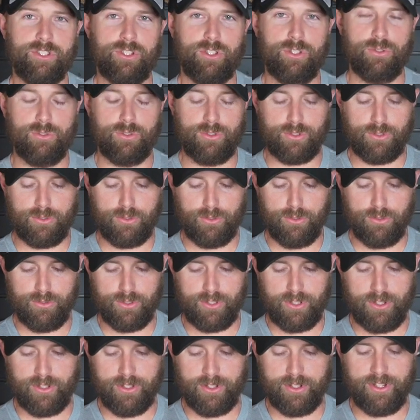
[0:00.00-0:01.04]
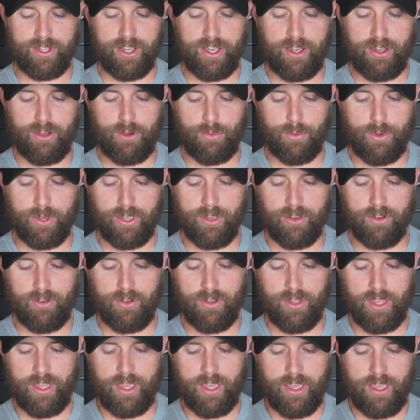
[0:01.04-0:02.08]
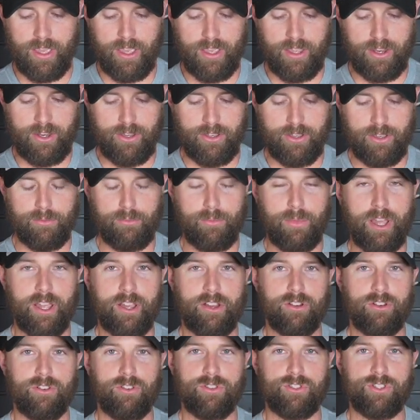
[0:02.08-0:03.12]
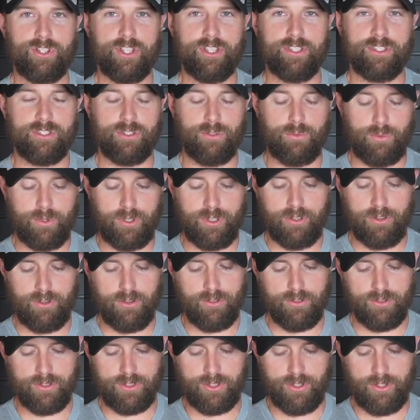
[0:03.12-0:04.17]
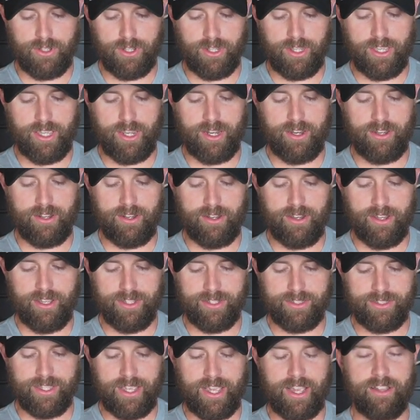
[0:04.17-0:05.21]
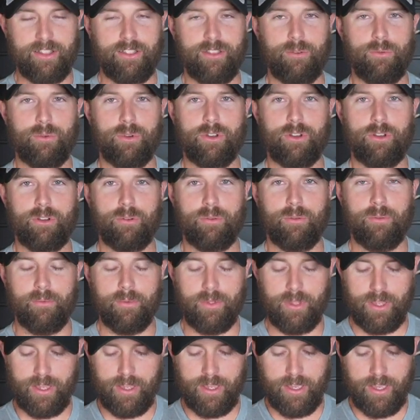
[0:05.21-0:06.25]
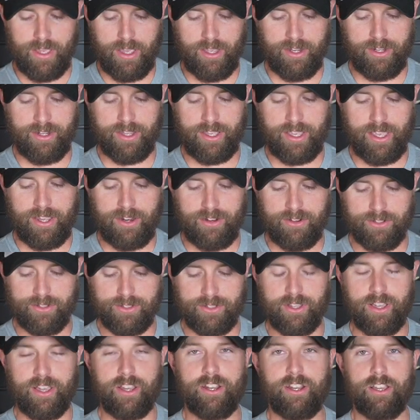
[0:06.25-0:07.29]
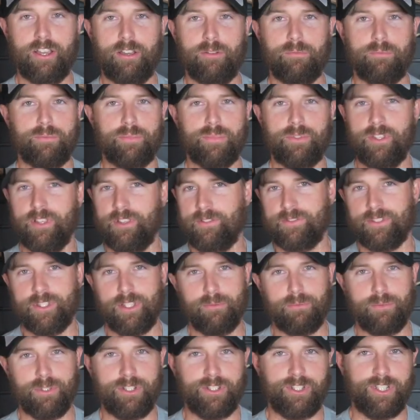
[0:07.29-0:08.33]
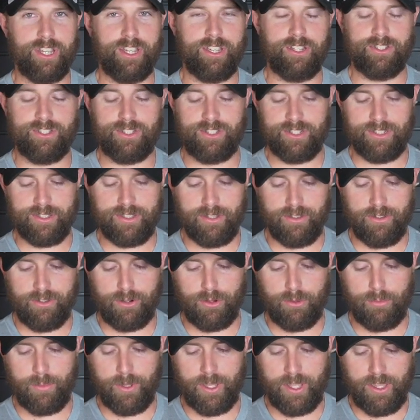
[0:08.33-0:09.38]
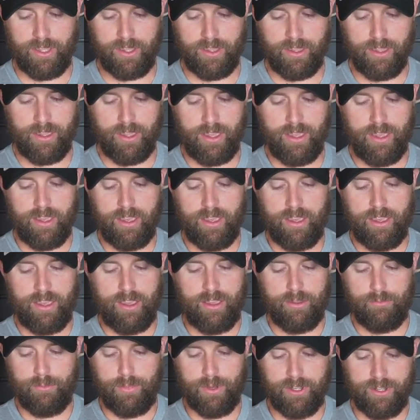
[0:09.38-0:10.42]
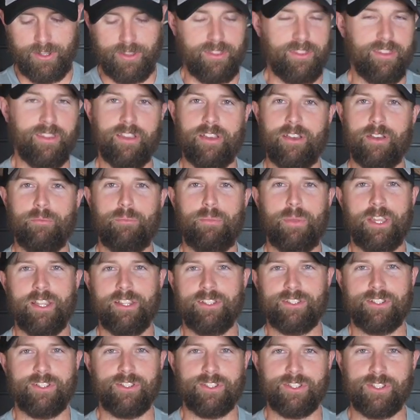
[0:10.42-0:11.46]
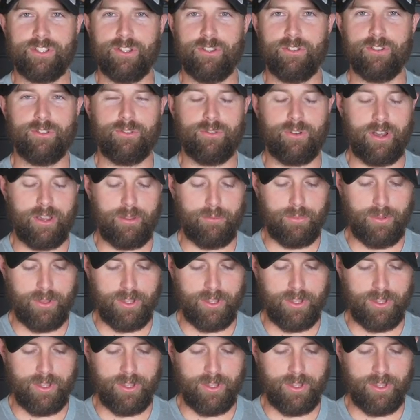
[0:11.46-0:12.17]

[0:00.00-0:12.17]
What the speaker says: 2 screws on the dial wheel. And you can micro adjust the wheel so you can get it exactly where your indicators line up. If something changed just a little bit, but the pins are still in the right